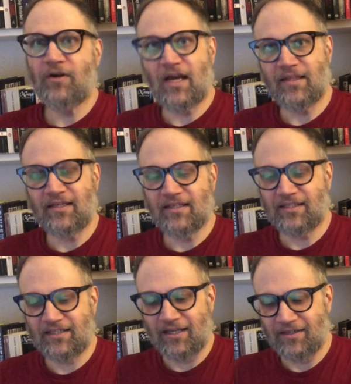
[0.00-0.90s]

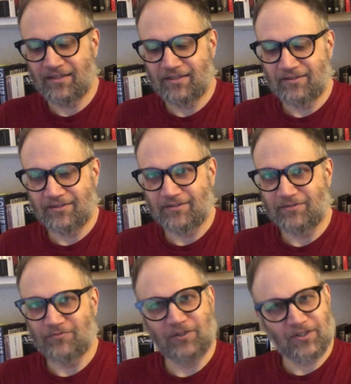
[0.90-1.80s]
nothingness,
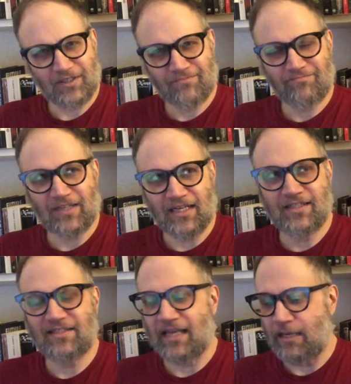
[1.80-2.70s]
which are kind of
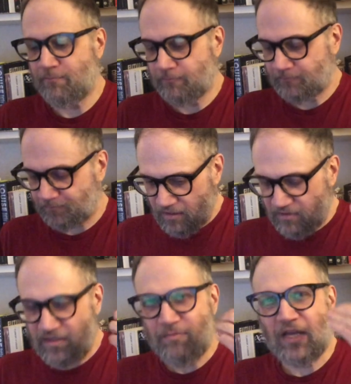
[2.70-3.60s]
the same,
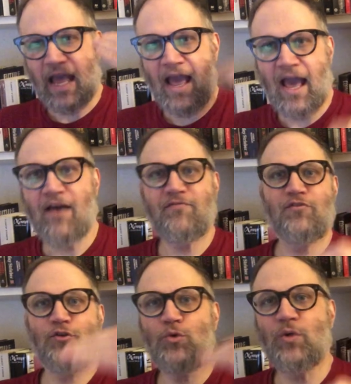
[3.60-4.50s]
seem to have
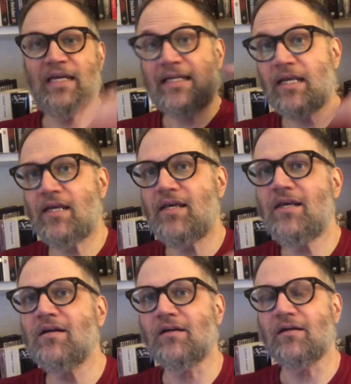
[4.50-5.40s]
to
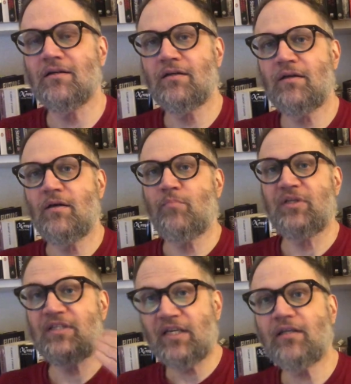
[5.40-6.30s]
inhere,
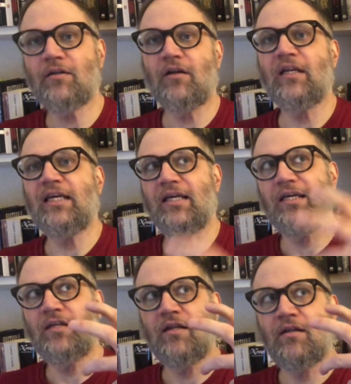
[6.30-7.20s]
particularly
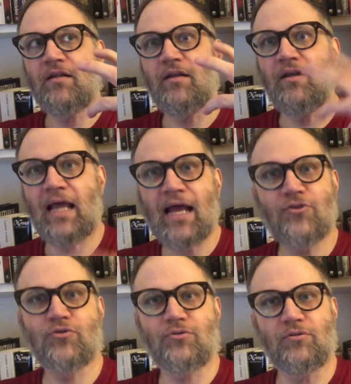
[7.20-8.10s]
in
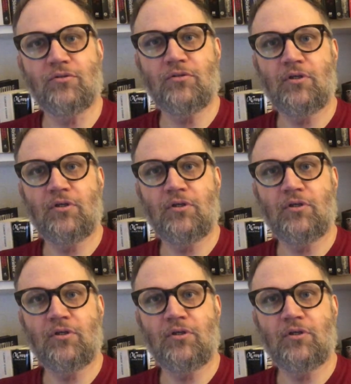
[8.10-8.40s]
natural